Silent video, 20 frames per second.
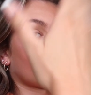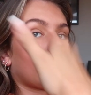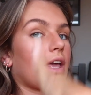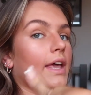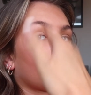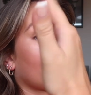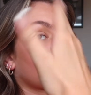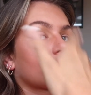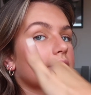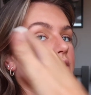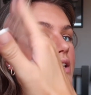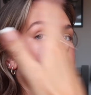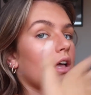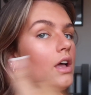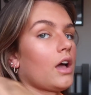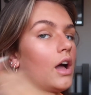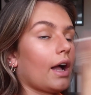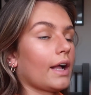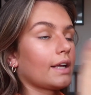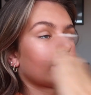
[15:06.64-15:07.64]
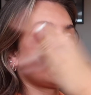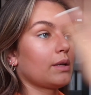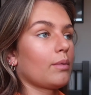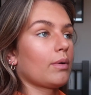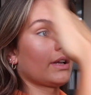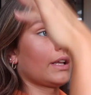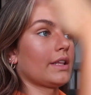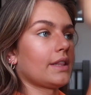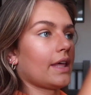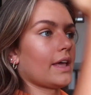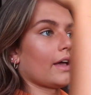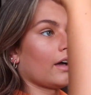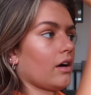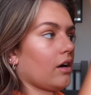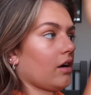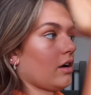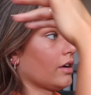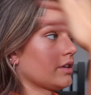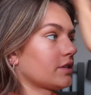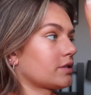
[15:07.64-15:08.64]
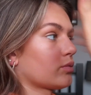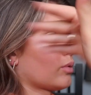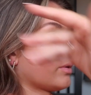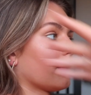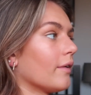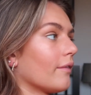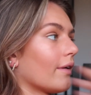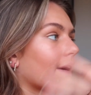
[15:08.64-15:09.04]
Fix. I actually went in there, asked what their